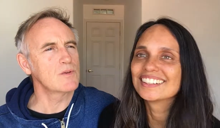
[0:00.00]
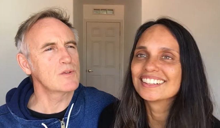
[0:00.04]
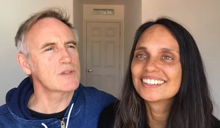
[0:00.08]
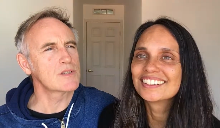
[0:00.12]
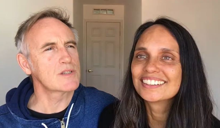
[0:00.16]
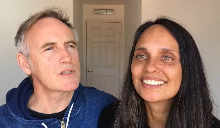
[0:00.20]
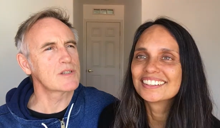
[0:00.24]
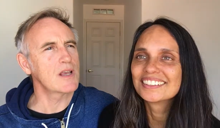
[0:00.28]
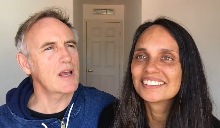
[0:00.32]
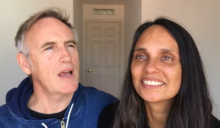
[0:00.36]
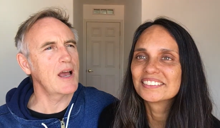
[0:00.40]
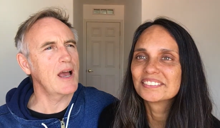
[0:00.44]

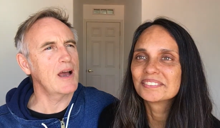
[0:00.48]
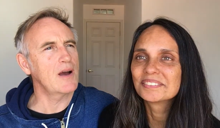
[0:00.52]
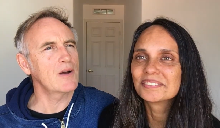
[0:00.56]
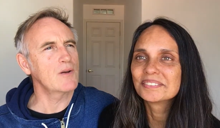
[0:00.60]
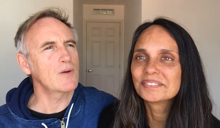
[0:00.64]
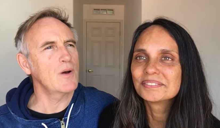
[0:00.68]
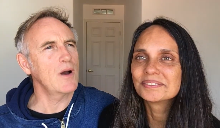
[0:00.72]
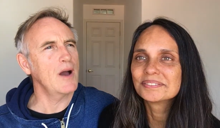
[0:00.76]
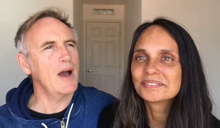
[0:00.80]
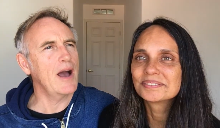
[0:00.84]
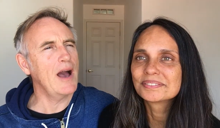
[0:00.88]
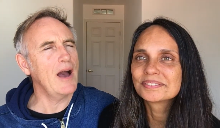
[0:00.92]
Speaker 1: was
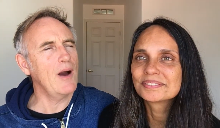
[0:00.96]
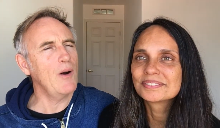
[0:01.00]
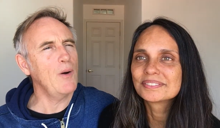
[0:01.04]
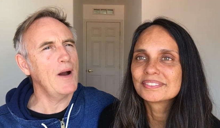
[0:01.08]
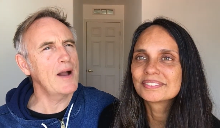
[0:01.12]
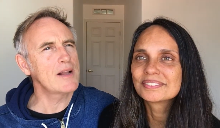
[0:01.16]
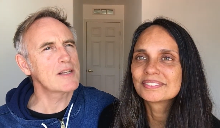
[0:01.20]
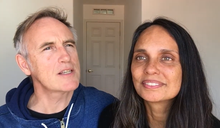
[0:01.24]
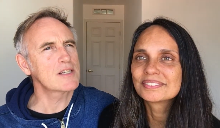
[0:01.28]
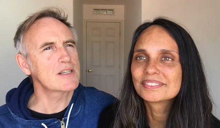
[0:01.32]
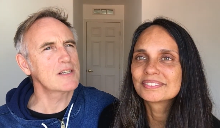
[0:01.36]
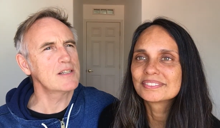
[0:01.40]
how how
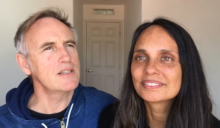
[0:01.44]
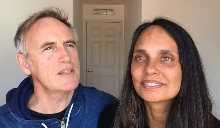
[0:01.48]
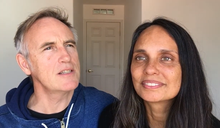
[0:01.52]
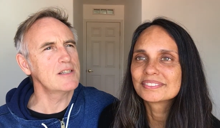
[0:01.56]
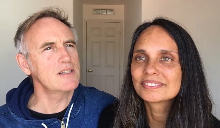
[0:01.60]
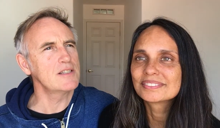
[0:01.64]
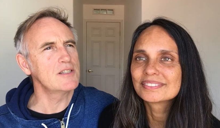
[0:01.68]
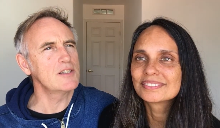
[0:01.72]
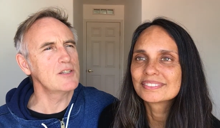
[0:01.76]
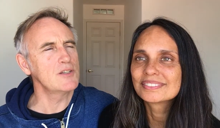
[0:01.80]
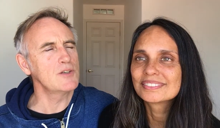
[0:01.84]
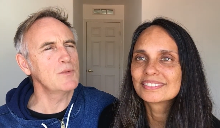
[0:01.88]

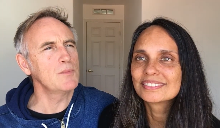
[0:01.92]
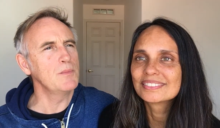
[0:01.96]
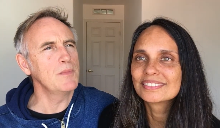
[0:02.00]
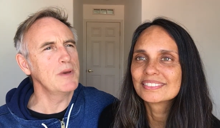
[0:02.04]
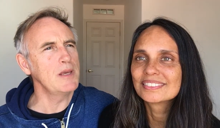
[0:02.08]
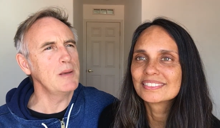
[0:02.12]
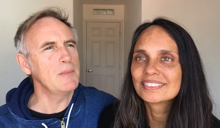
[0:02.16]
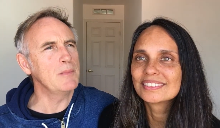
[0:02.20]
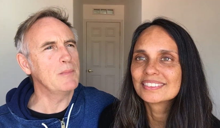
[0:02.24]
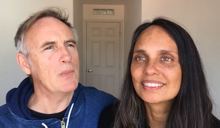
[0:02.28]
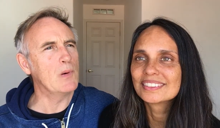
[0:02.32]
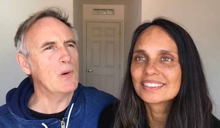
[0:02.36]
actually do you
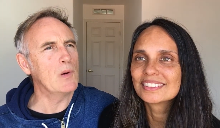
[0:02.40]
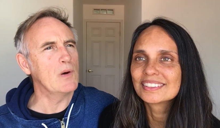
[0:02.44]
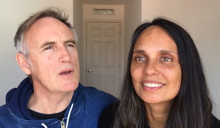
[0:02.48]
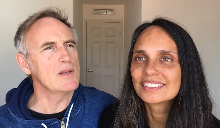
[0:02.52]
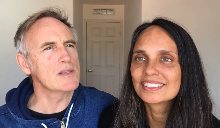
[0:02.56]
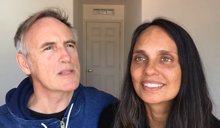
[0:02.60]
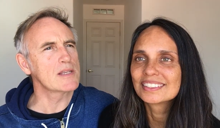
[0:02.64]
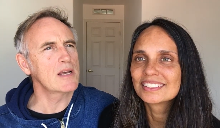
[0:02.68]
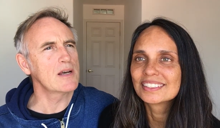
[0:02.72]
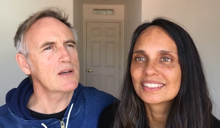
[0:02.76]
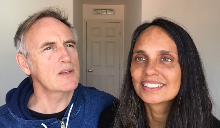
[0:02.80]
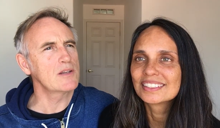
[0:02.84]
meet
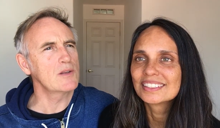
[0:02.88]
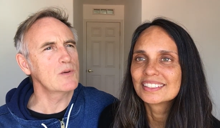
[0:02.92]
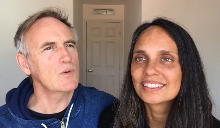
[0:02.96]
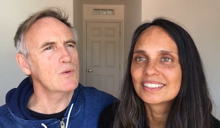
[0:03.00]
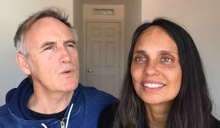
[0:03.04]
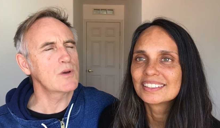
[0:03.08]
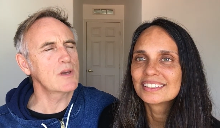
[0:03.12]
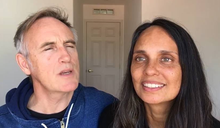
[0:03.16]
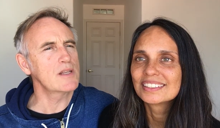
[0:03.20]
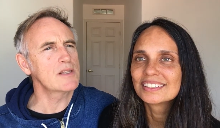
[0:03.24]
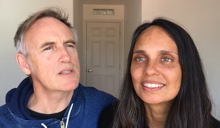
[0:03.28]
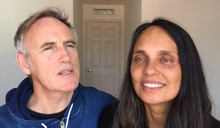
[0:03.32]
boys? How do you
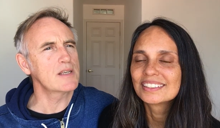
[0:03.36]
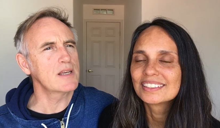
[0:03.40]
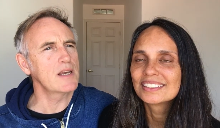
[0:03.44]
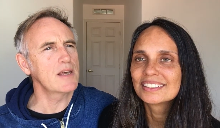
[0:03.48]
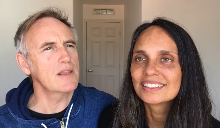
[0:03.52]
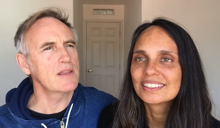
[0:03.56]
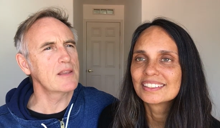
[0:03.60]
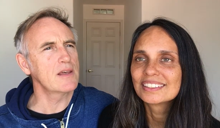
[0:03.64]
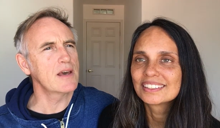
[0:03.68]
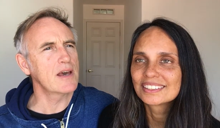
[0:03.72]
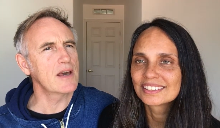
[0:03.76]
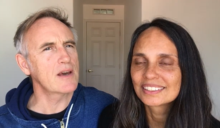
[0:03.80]
all get
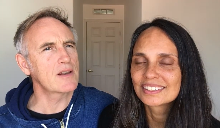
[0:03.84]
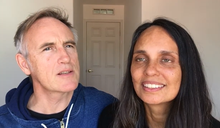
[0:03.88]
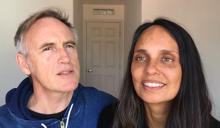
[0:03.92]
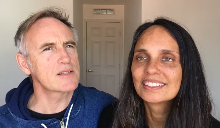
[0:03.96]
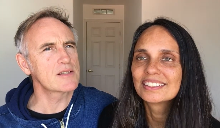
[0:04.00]
together? How